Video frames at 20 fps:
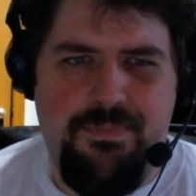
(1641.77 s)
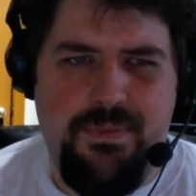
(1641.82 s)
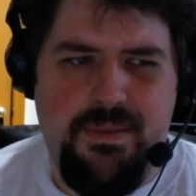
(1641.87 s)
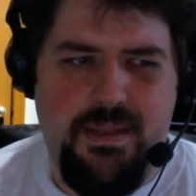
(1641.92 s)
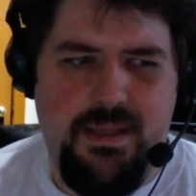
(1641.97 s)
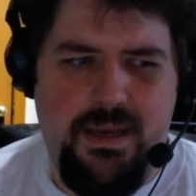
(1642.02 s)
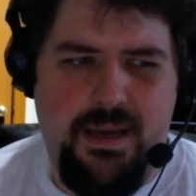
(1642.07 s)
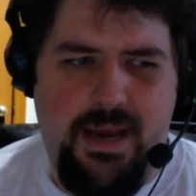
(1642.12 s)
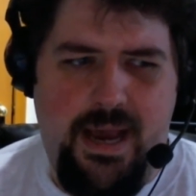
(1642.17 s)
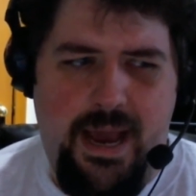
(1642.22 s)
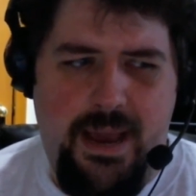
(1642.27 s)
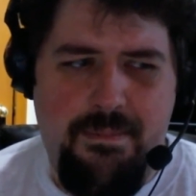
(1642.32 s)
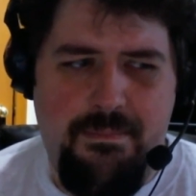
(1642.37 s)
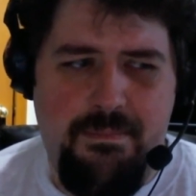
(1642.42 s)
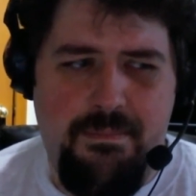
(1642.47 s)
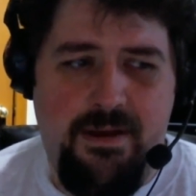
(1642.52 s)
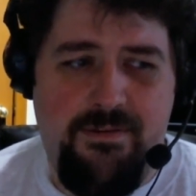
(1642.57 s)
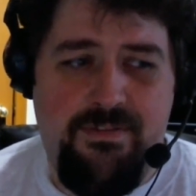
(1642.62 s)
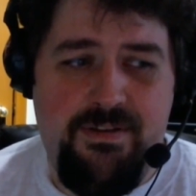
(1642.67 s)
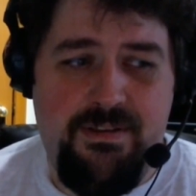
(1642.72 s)

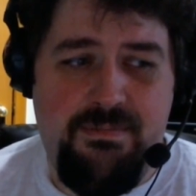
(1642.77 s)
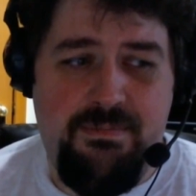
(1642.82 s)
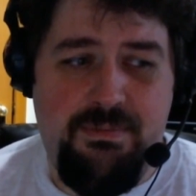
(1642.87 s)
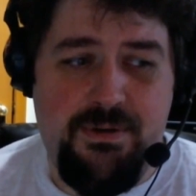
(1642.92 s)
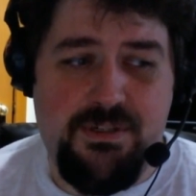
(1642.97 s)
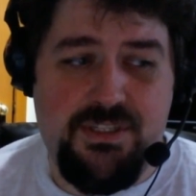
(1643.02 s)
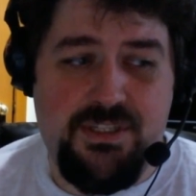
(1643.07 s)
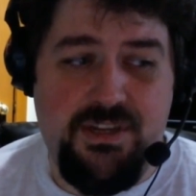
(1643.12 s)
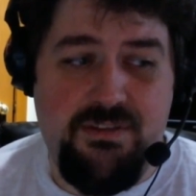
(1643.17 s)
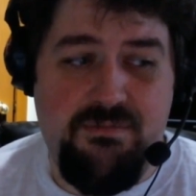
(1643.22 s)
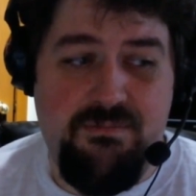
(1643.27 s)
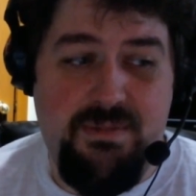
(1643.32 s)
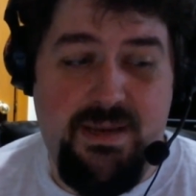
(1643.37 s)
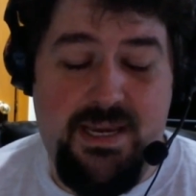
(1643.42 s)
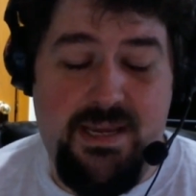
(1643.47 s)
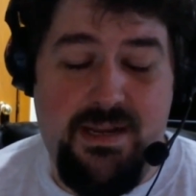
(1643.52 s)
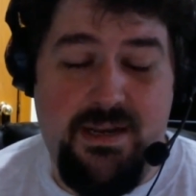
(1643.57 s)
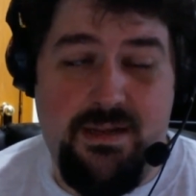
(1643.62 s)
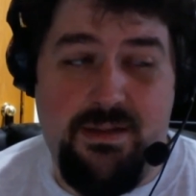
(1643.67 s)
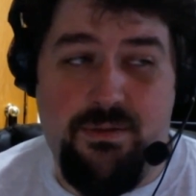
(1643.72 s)
Every purchase I've
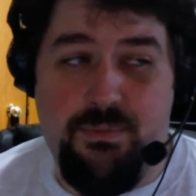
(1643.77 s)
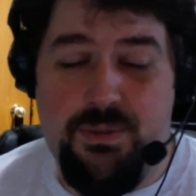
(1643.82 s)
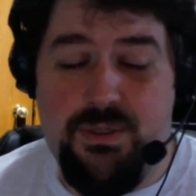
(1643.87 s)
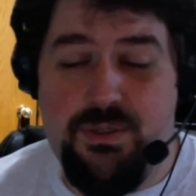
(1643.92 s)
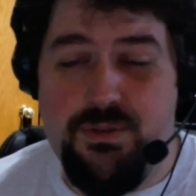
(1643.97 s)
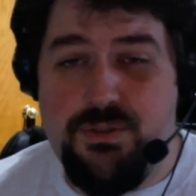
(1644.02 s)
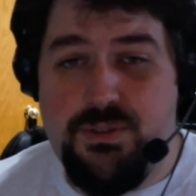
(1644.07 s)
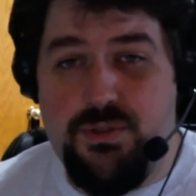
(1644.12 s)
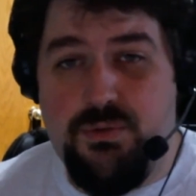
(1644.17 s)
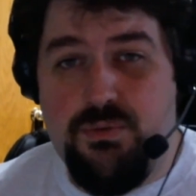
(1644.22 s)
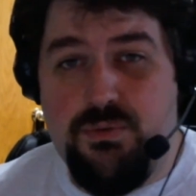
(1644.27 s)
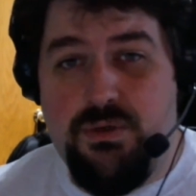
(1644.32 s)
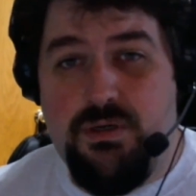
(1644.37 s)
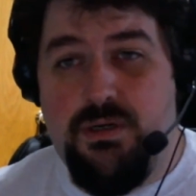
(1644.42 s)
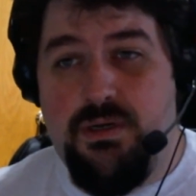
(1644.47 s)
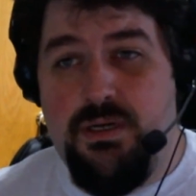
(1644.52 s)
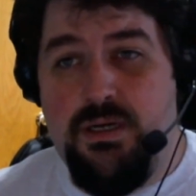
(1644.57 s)
made on the Windows Store